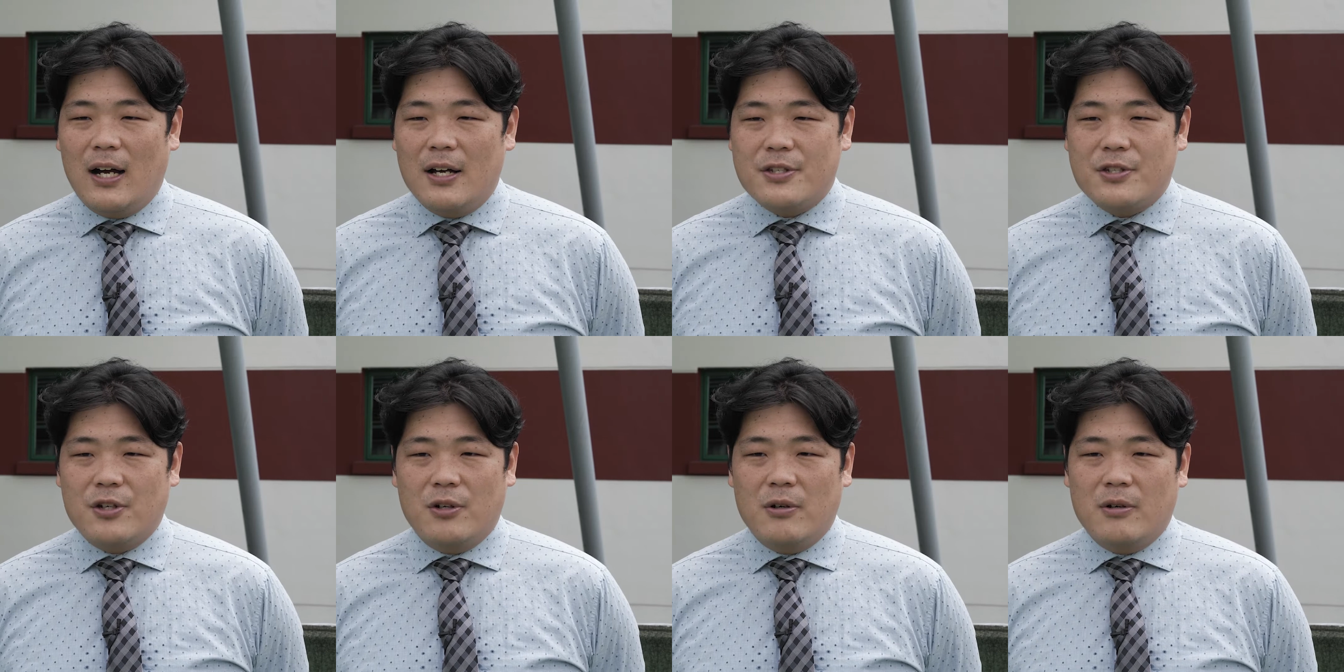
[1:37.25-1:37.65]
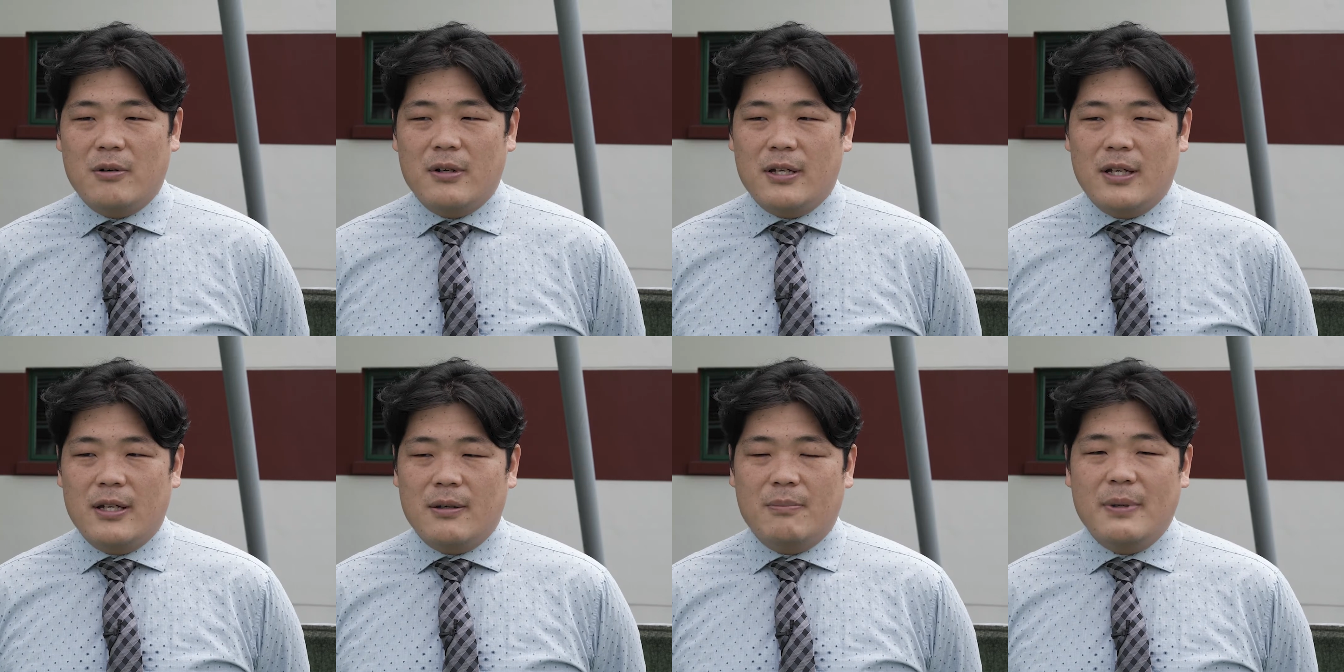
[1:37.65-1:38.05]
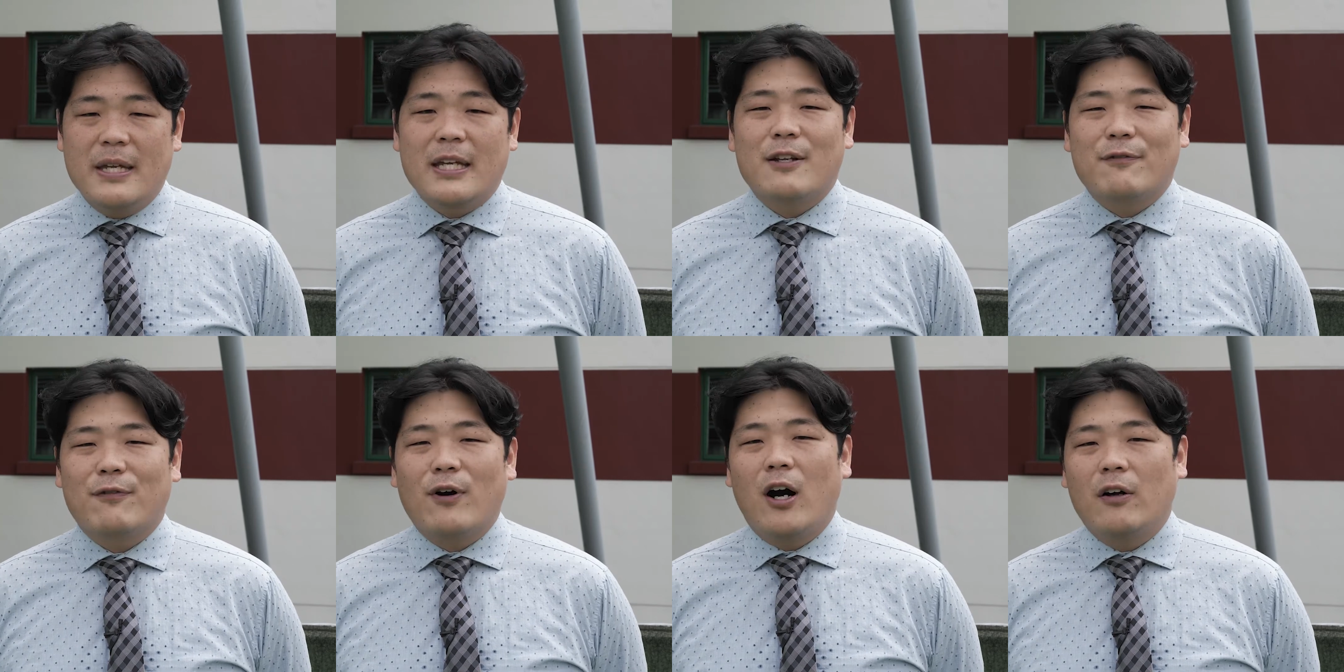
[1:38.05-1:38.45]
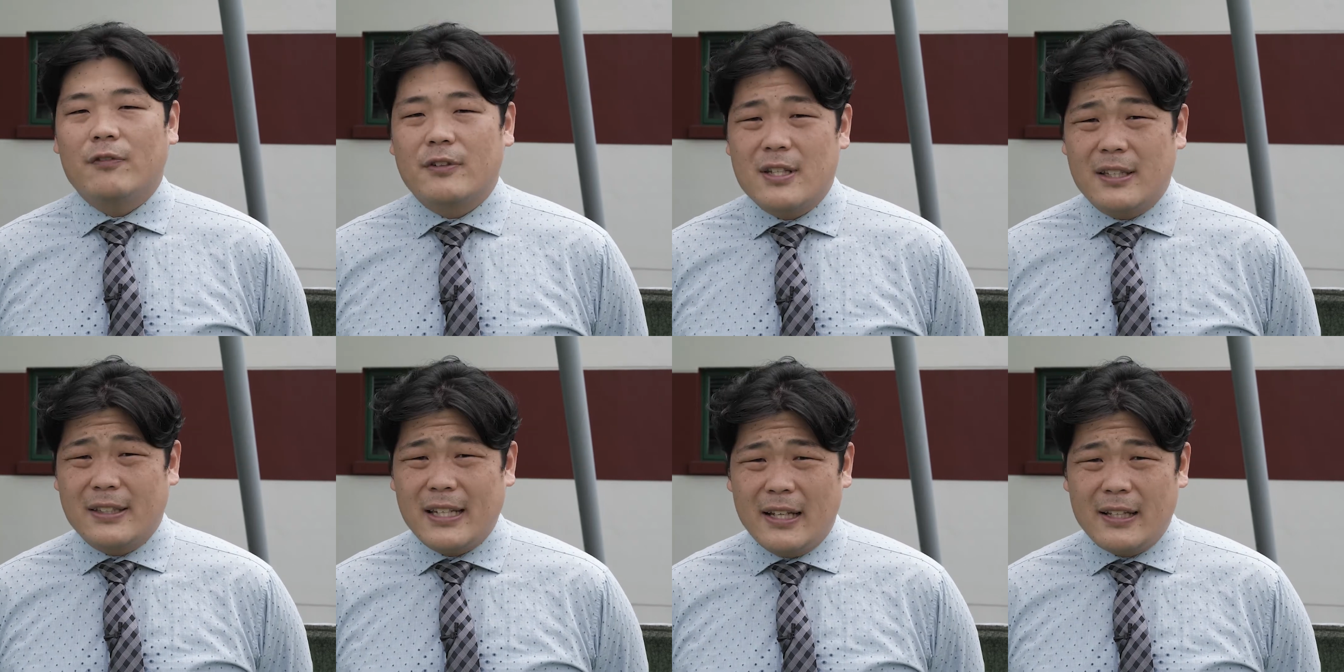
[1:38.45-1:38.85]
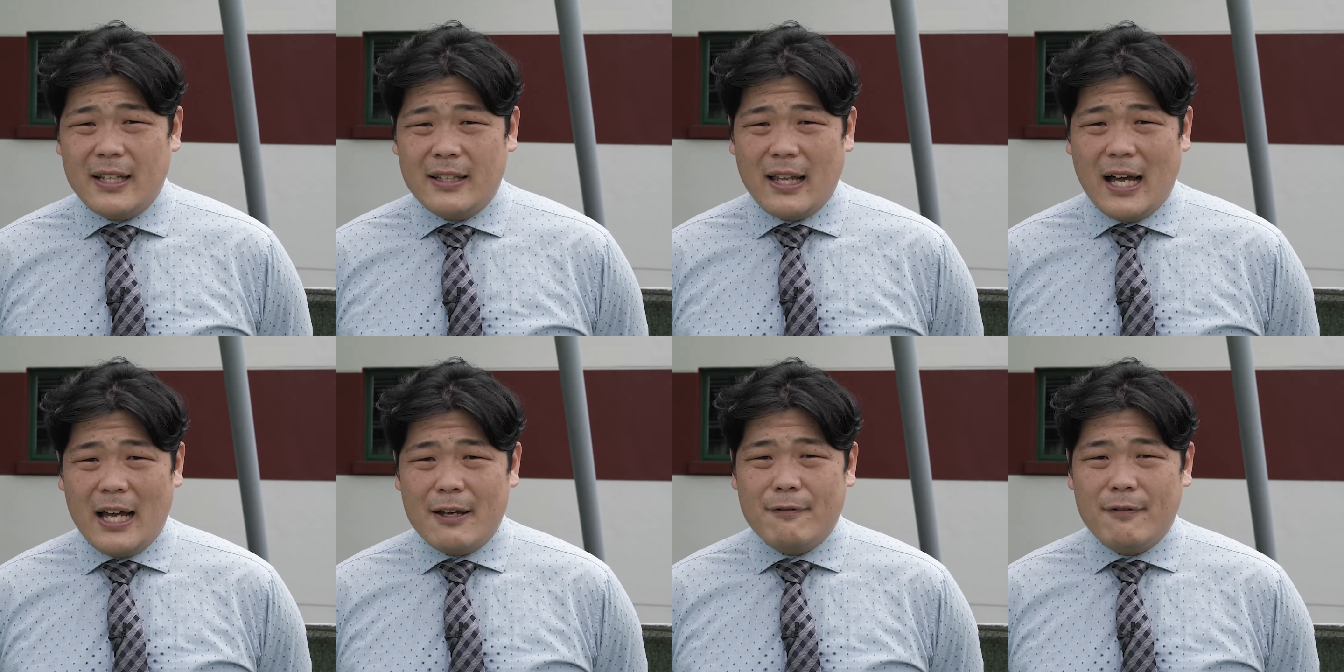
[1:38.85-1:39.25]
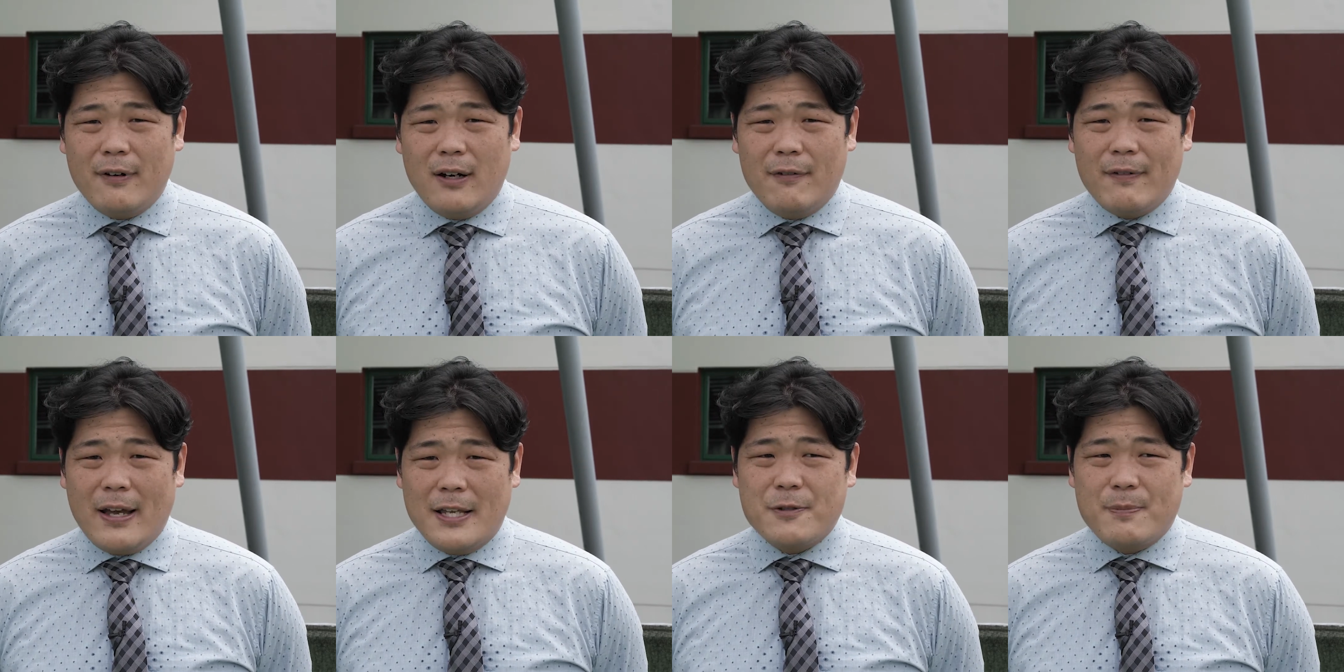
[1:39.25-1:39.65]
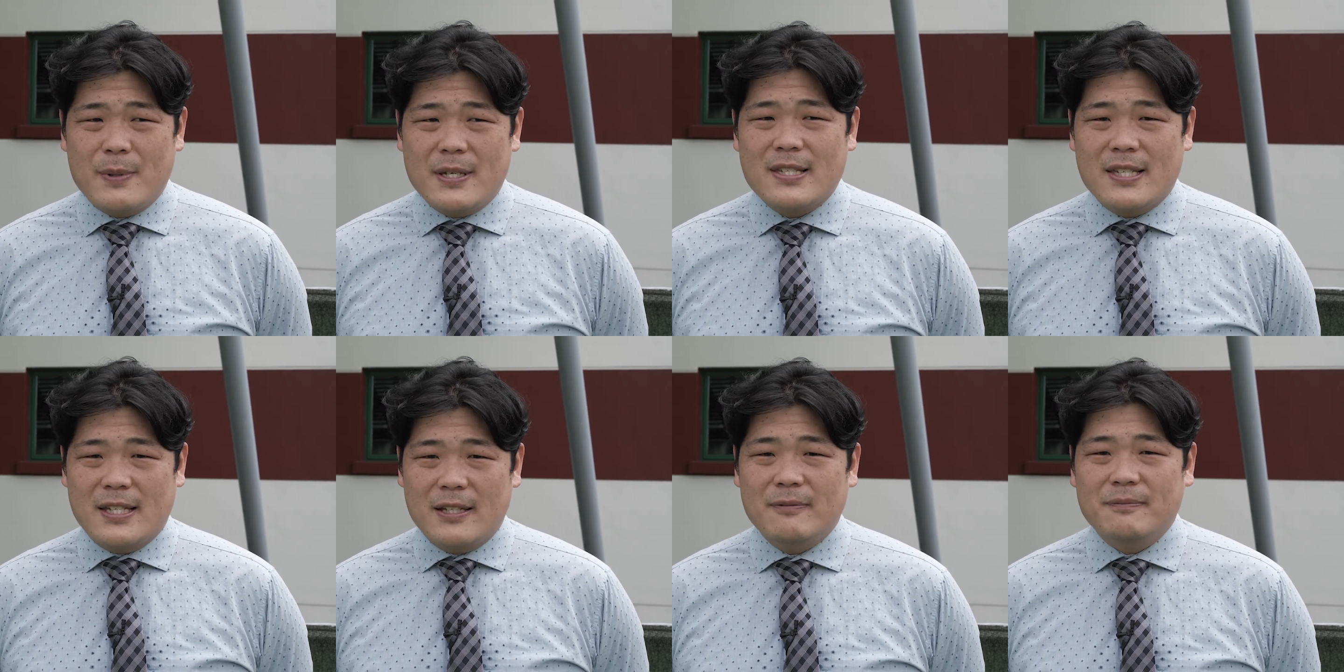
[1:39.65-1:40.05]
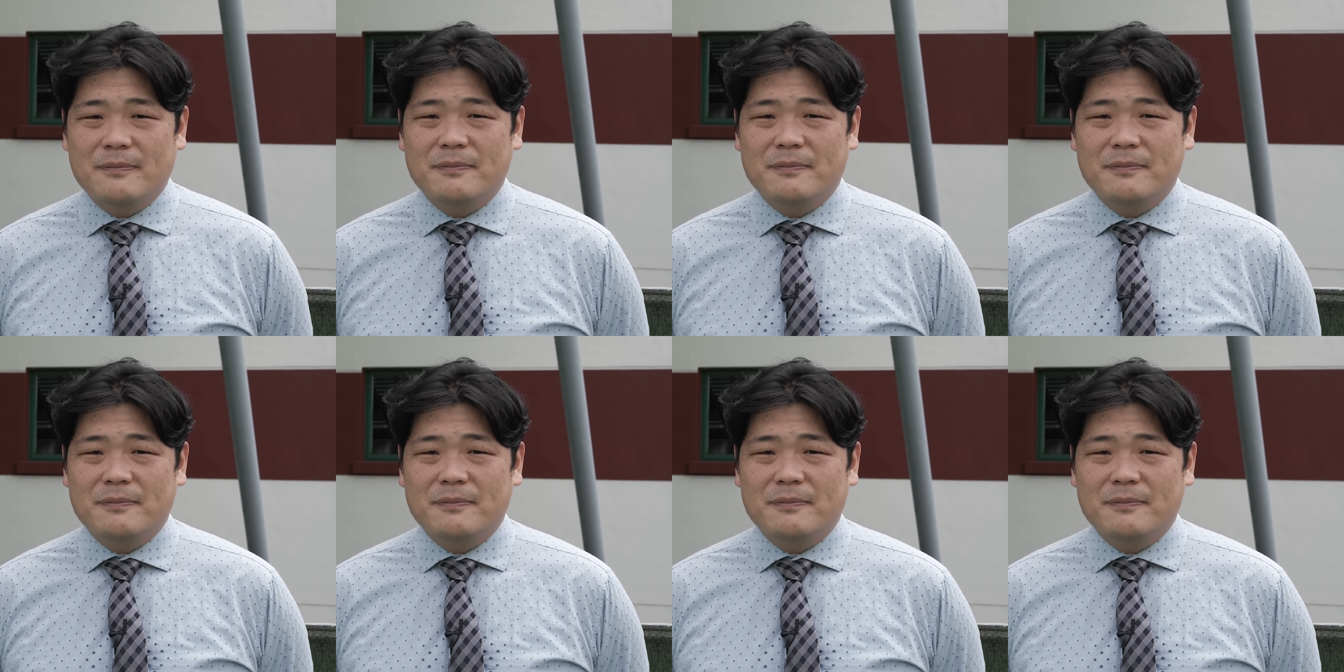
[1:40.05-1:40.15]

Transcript: so being involved in the daily life of SBC.